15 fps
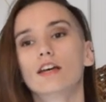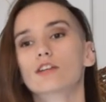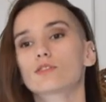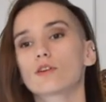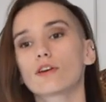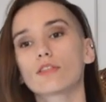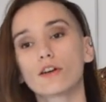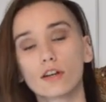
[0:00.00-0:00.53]

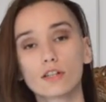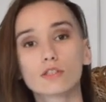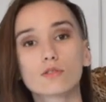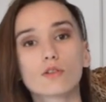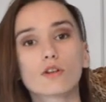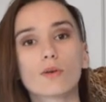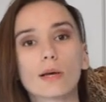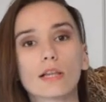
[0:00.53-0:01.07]
So I thought I'd
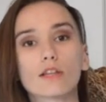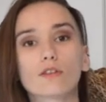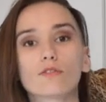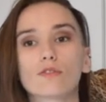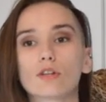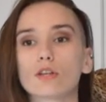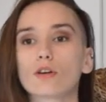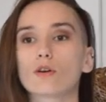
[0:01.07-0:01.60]
do a quick little
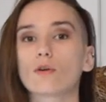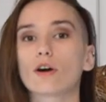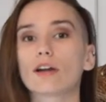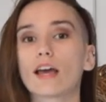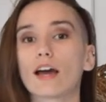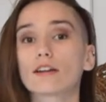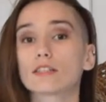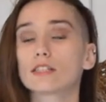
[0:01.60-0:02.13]
video on
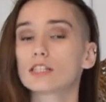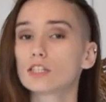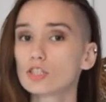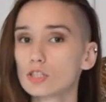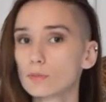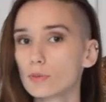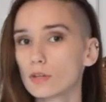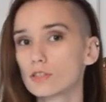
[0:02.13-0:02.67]
how to teach
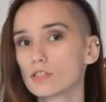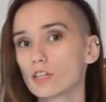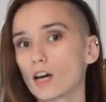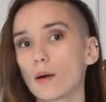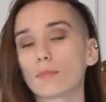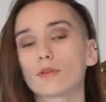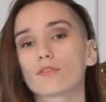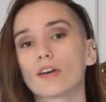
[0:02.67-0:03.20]
your birds a
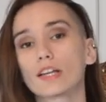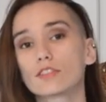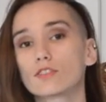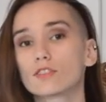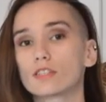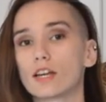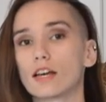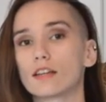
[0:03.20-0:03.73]
couple of
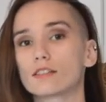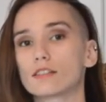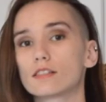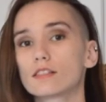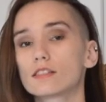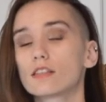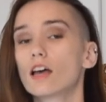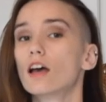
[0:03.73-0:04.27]

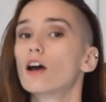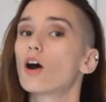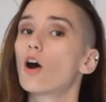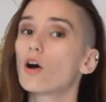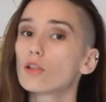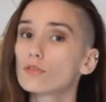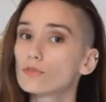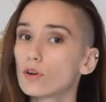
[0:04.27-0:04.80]
exercises,
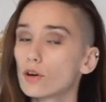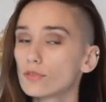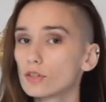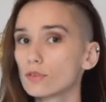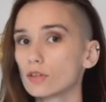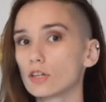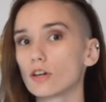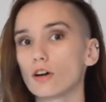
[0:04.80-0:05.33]
all
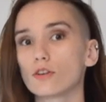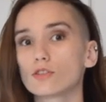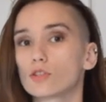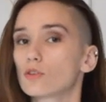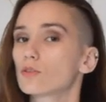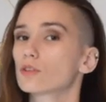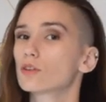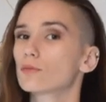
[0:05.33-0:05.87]
involving recall, so
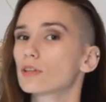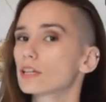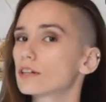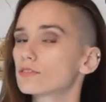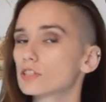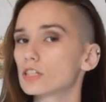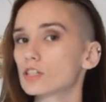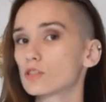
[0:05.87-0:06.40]
you only really
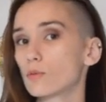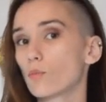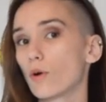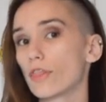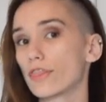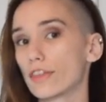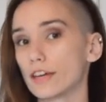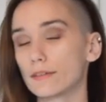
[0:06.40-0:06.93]
have to teach them
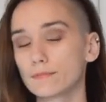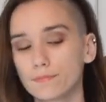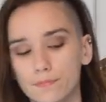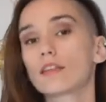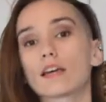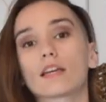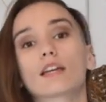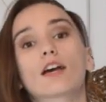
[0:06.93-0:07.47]
one thing,
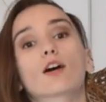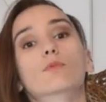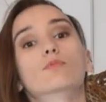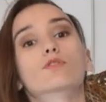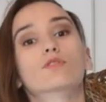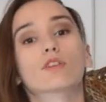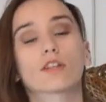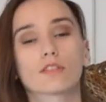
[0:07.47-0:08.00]
that can help
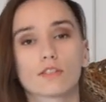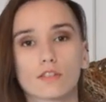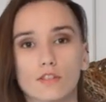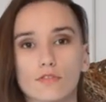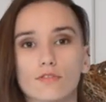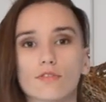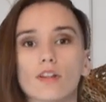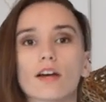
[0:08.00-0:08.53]
strengthen
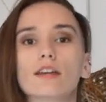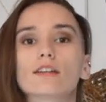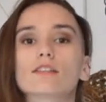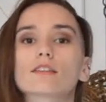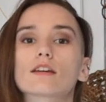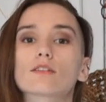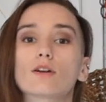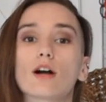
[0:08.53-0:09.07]
their
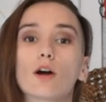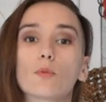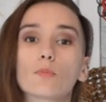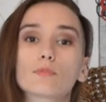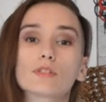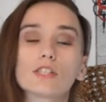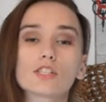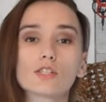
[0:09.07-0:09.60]
flight, that'll
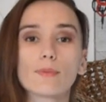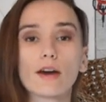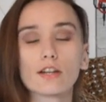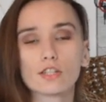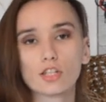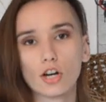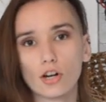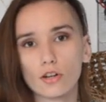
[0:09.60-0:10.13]
help teach them
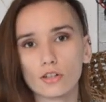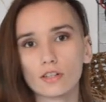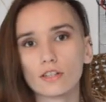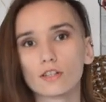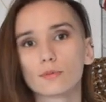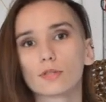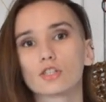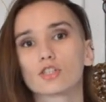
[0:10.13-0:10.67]
how to turn a
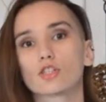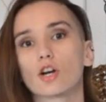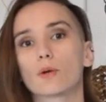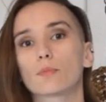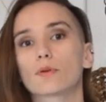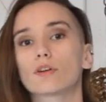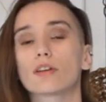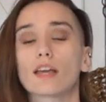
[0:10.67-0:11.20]
little bit
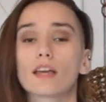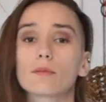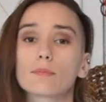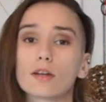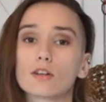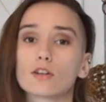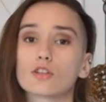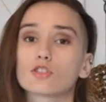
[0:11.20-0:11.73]
sharper, gain
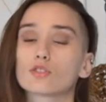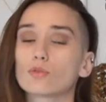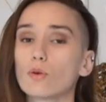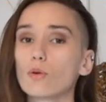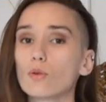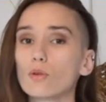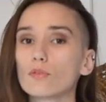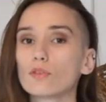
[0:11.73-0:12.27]
better
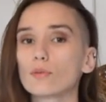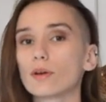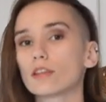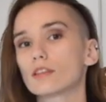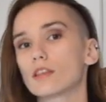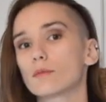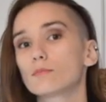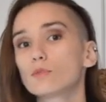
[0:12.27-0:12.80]
control over the way
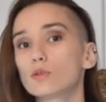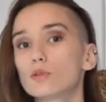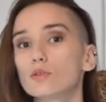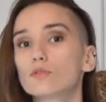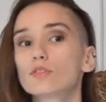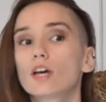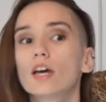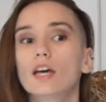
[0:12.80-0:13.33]
that they
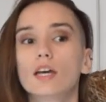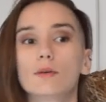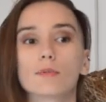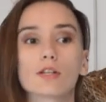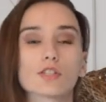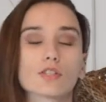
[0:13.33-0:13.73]
move, make